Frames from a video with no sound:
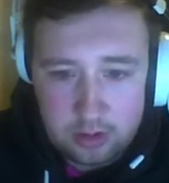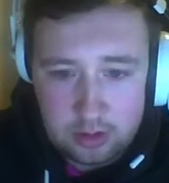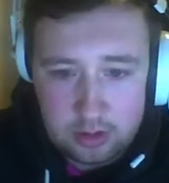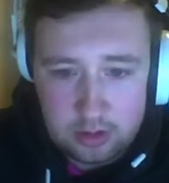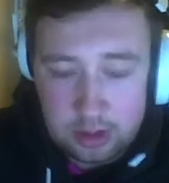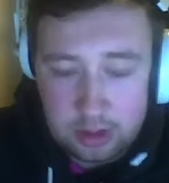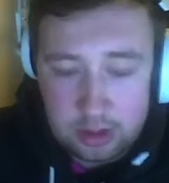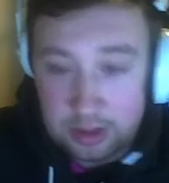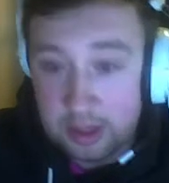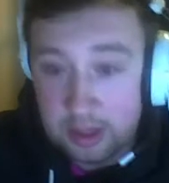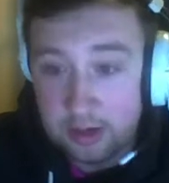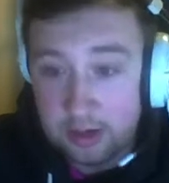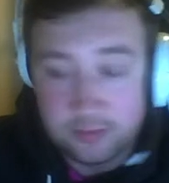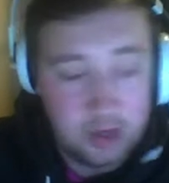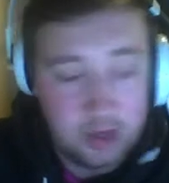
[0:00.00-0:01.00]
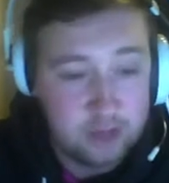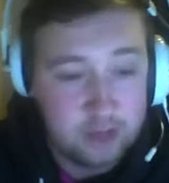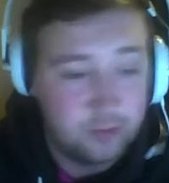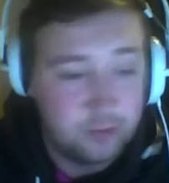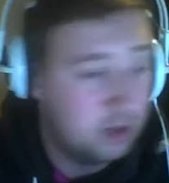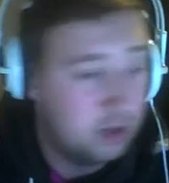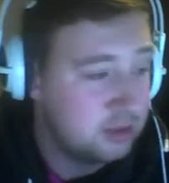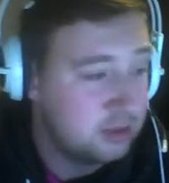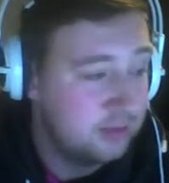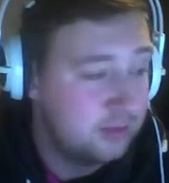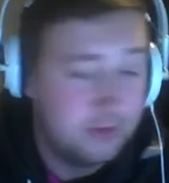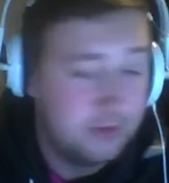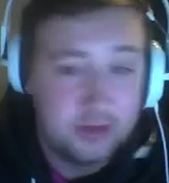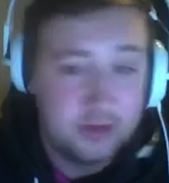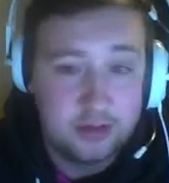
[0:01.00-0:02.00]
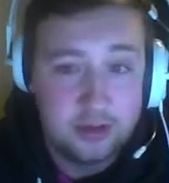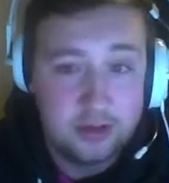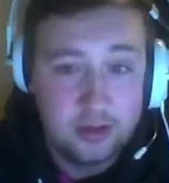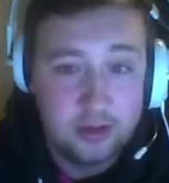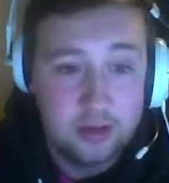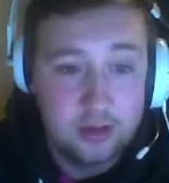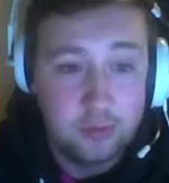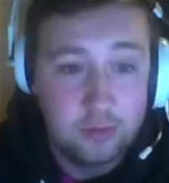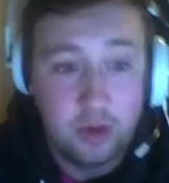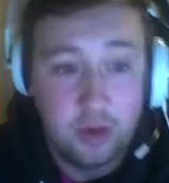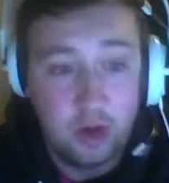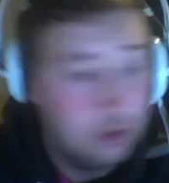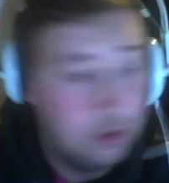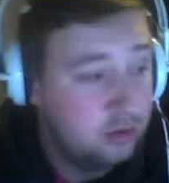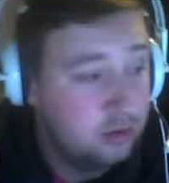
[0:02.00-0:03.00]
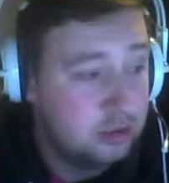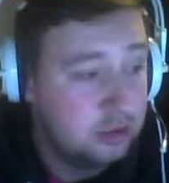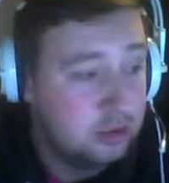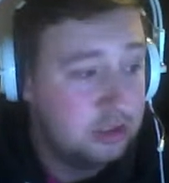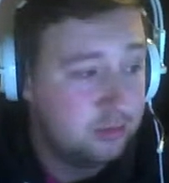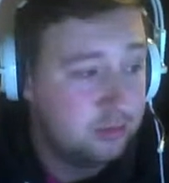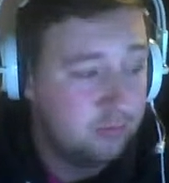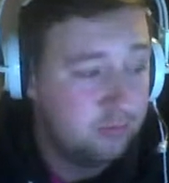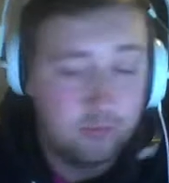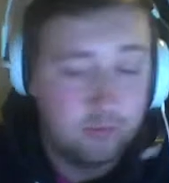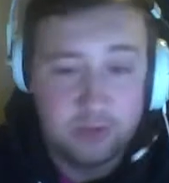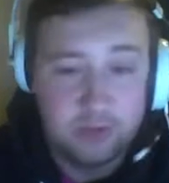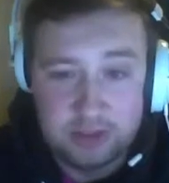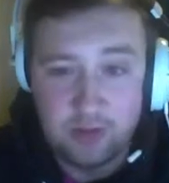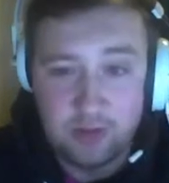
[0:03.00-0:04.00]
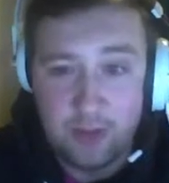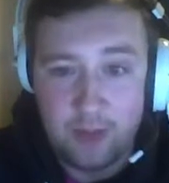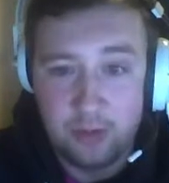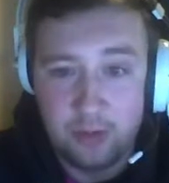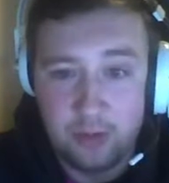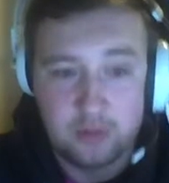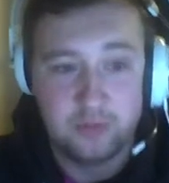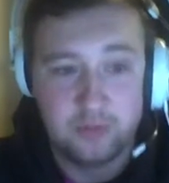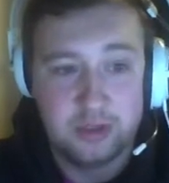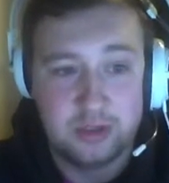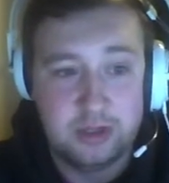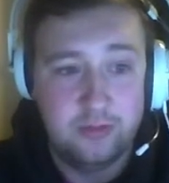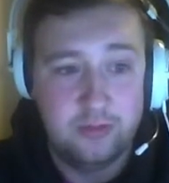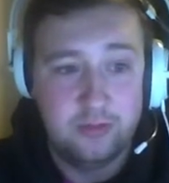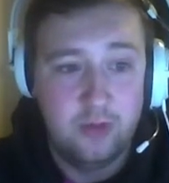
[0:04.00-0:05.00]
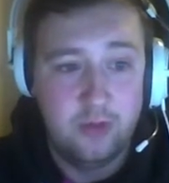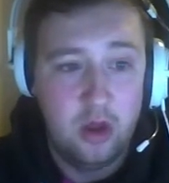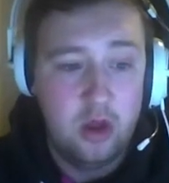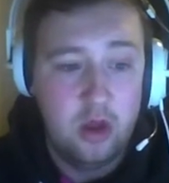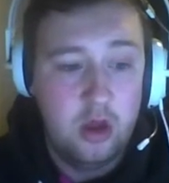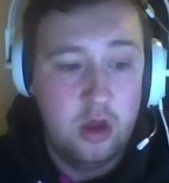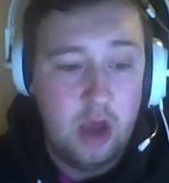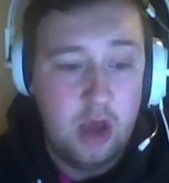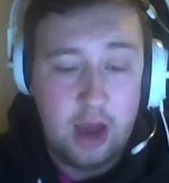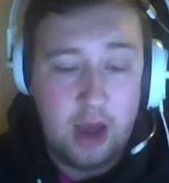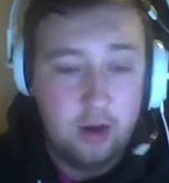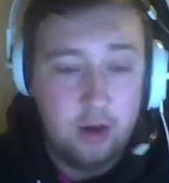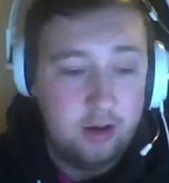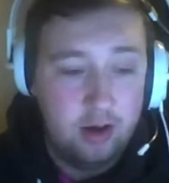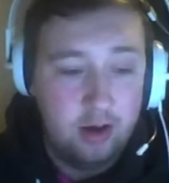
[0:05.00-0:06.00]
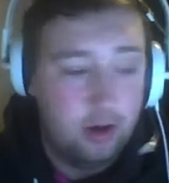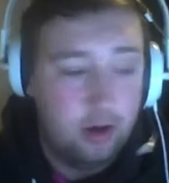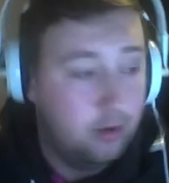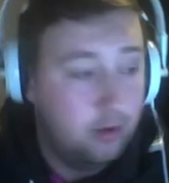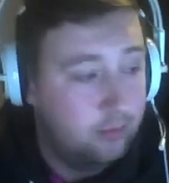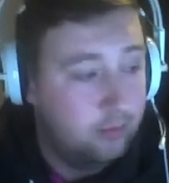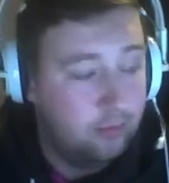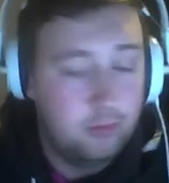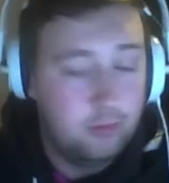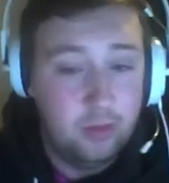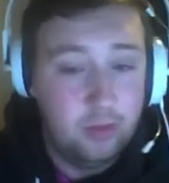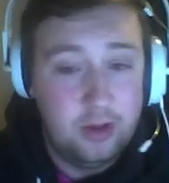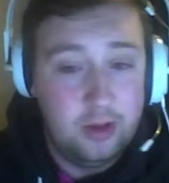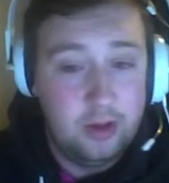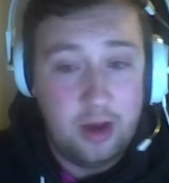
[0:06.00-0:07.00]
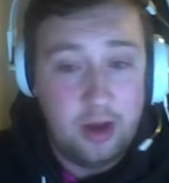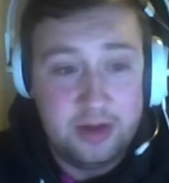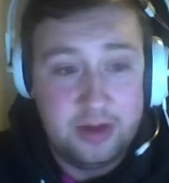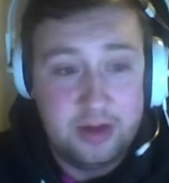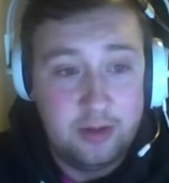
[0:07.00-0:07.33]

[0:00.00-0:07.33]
and yeah, I personally think, well, I use these RAM modules myself, and I think they're a